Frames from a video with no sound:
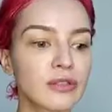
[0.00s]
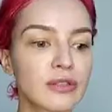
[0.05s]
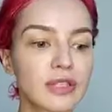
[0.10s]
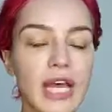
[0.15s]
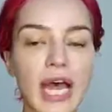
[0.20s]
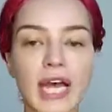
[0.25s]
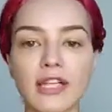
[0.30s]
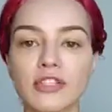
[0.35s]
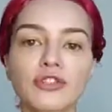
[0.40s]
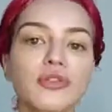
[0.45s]

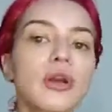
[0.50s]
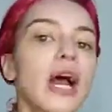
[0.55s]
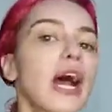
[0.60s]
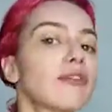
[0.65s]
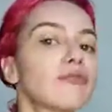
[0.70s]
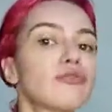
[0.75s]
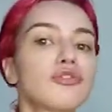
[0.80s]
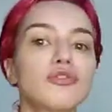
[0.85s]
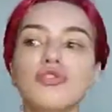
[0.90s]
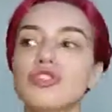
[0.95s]
that you
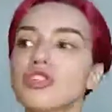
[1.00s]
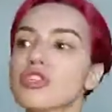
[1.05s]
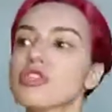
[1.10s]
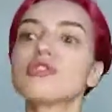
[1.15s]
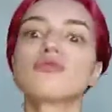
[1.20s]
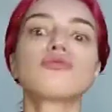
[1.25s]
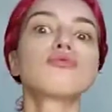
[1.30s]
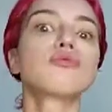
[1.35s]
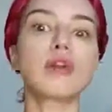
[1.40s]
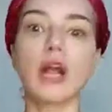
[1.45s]
have to
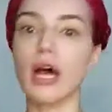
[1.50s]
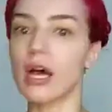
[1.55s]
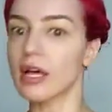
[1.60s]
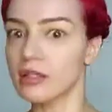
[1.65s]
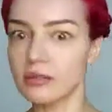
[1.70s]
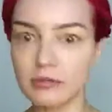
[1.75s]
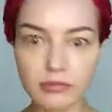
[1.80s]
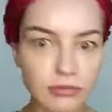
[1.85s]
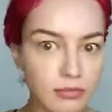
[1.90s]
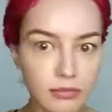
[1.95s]
just
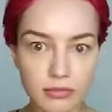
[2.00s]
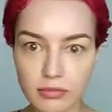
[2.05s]
run.